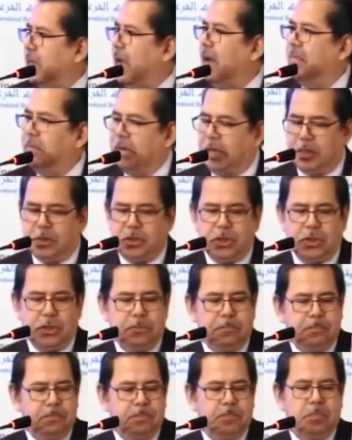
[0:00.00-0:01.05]
coverage.
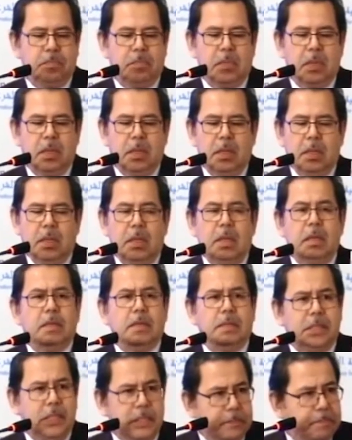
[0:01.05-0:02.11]

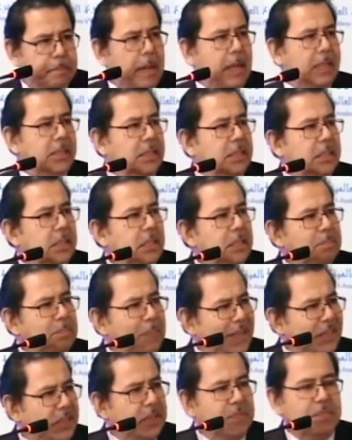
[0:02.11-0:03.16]
Despite the
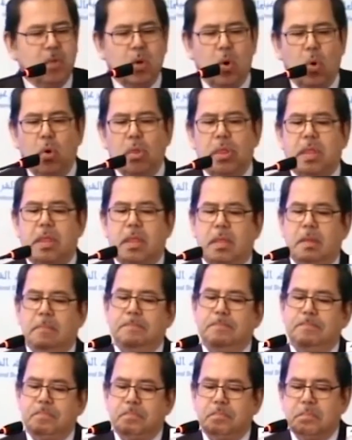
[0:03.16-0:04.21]
impressive growth
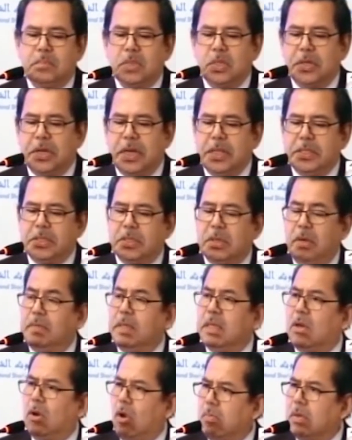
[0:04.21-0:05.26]
rates of
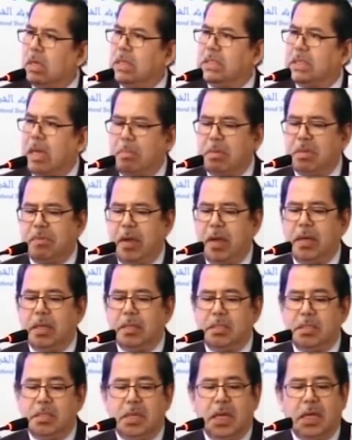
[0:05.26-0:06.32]
the global Islamic
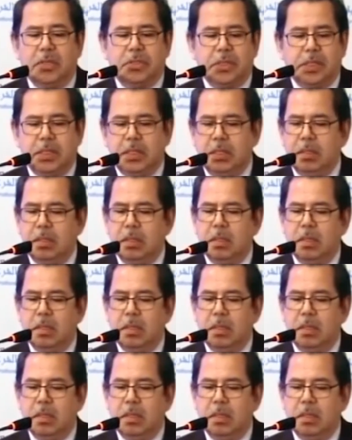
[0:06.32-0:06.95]
finance industry,